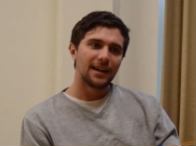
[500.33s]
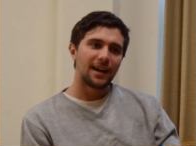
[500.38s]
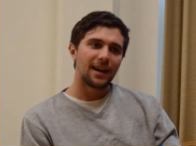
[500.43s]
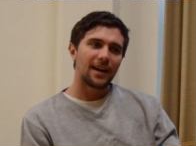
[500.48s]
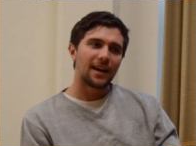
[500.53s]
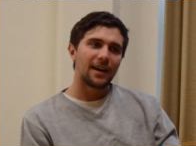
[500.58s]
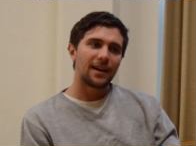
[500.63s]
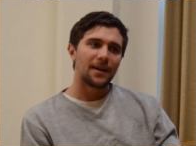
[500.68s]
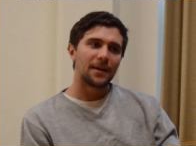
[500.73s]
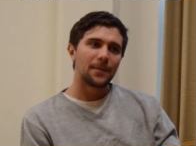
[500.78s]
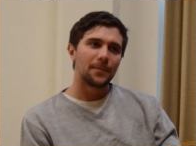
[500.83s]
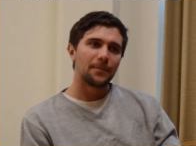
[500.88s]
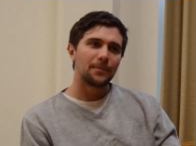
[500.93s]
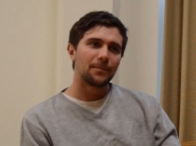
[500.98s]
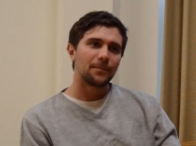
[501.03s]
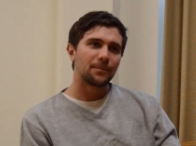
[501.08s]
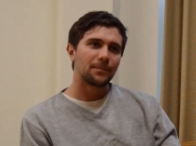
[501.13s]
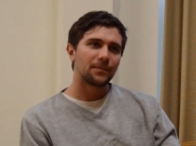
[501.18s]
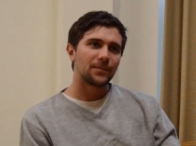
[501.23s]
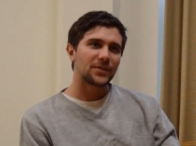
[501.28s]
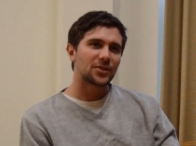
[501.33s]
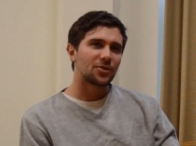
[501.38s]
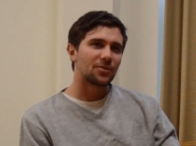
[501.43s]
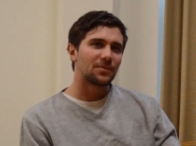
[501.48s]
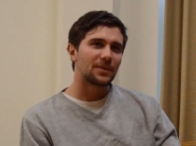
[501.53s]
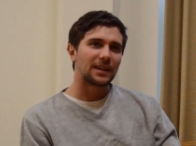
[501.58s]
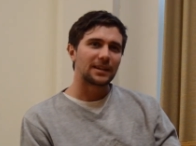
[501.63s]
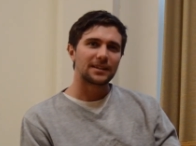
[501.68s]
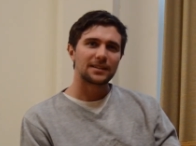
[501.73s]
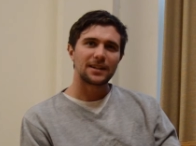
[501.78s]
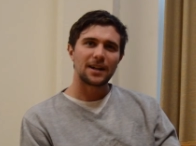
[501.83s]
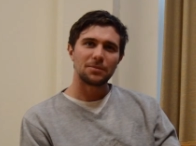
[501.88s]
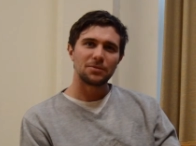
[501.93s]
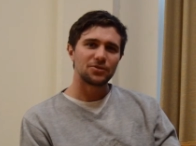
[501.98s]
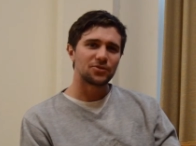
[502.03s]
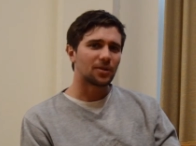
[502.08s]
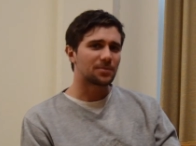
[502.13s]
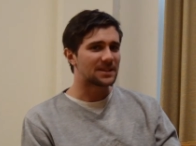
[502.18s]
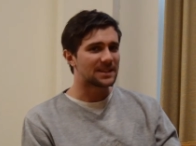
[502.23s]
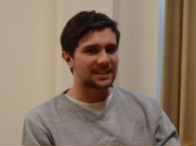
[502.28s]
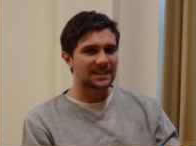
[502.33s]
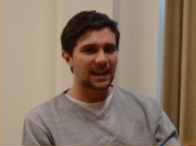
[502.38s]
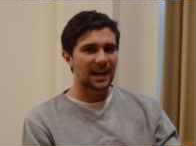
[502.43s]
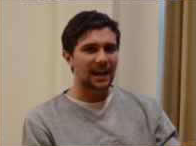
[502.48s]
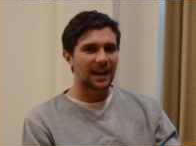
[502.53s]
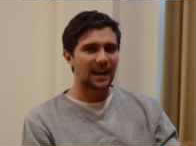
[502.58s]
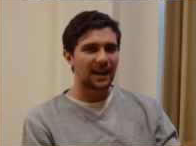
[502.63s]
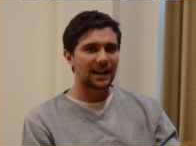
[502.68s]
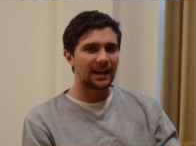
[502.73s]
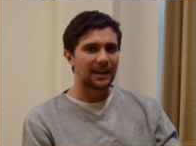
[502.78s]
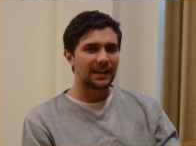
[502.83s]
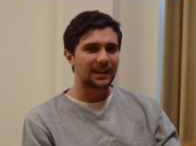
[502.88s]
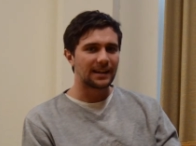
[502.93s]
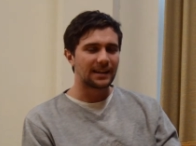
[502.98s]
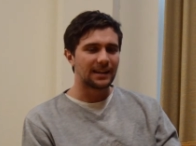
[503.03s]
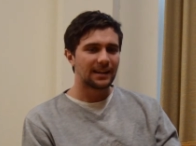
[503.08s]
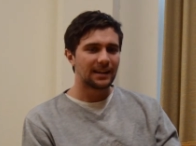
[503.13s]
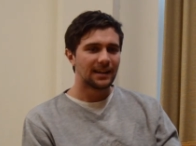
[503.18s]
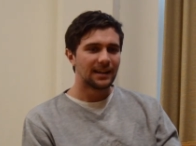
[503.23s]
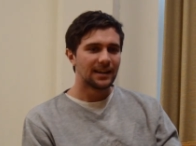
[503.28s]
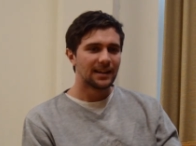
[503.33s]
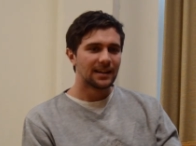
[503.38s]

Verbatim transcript: Um, so like a couple of drops a day,